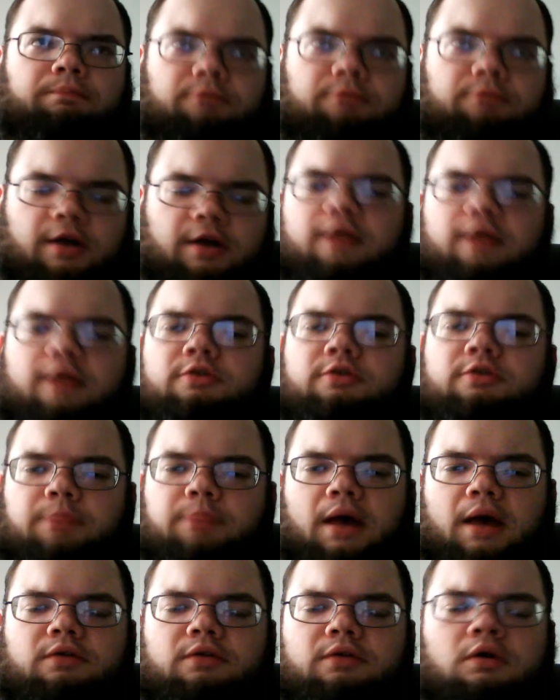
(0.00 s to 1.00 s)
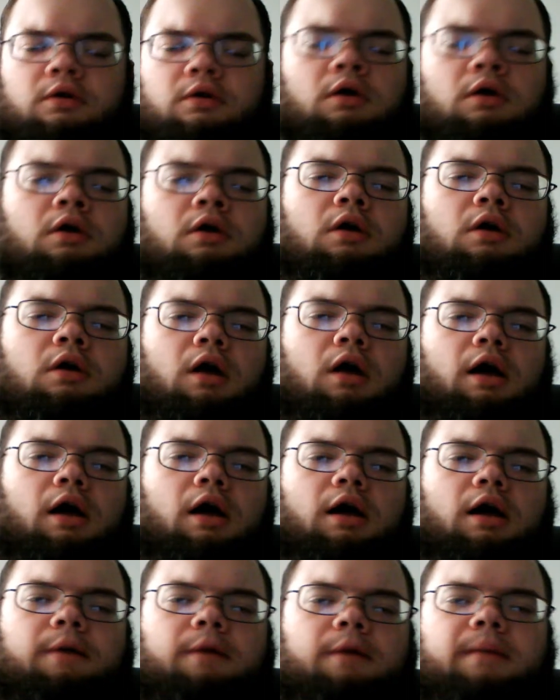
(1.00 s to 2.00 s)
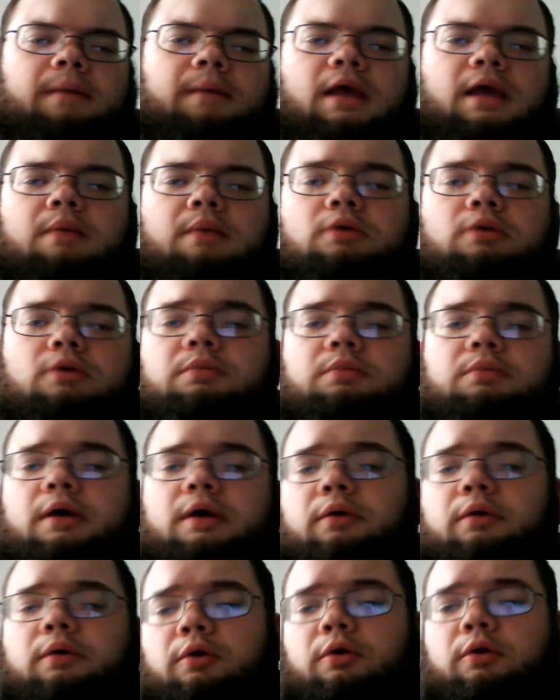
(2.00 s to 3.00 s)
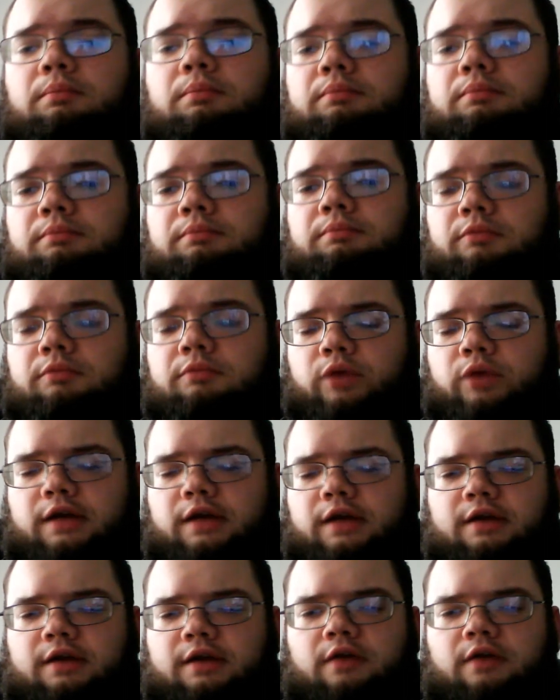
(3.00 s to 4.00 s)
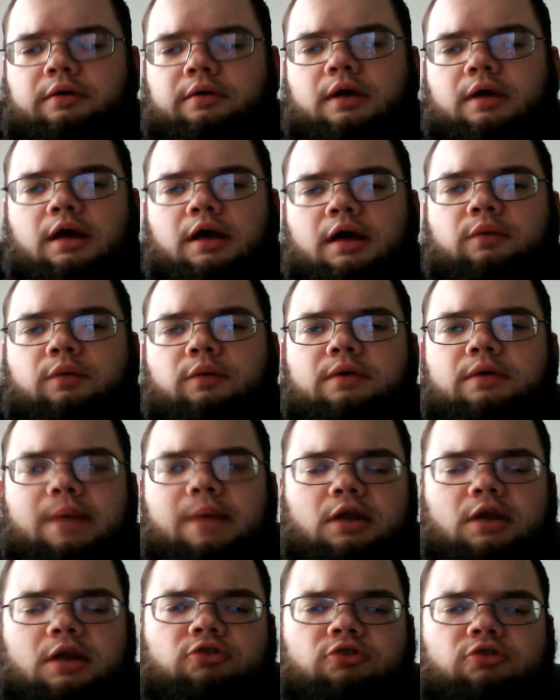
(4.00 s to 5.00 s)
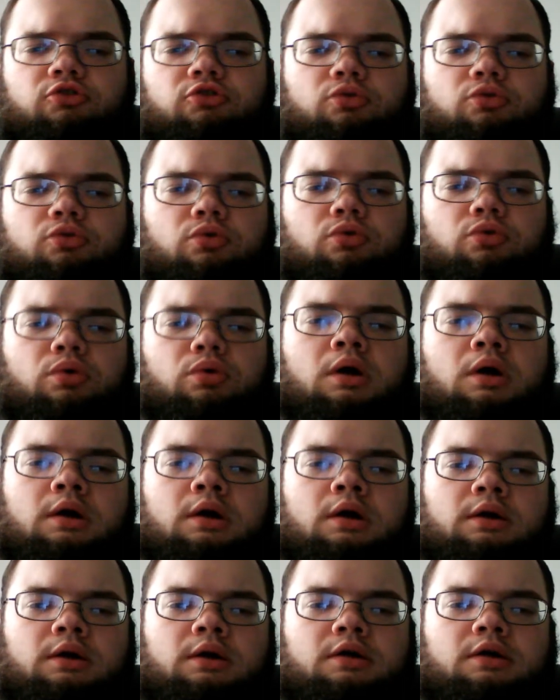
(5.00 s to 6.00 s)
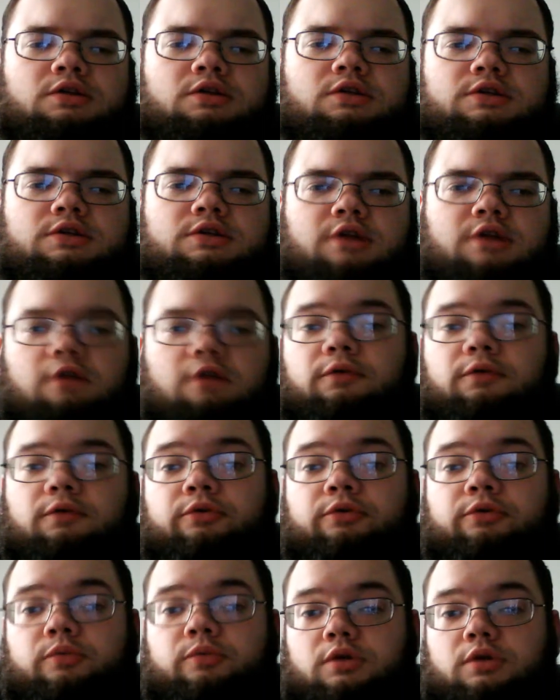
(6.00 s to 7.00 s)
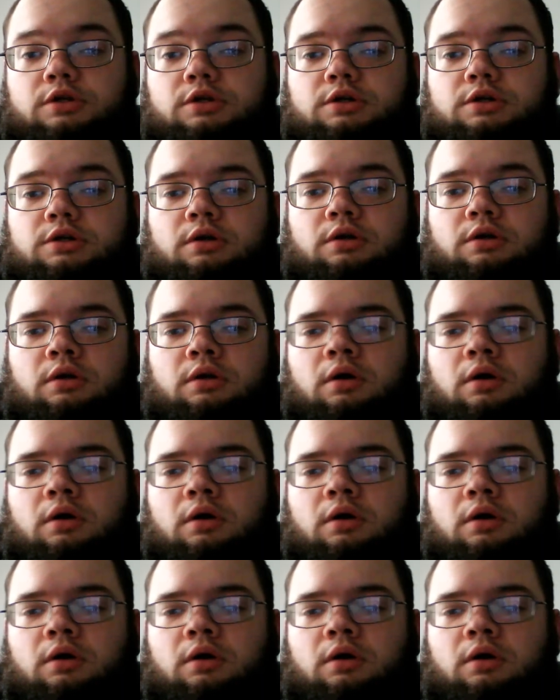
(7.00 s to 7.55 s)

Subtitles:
Friday that just passed, my gaming group down home, we got together and we managed to start Folsom's Reach,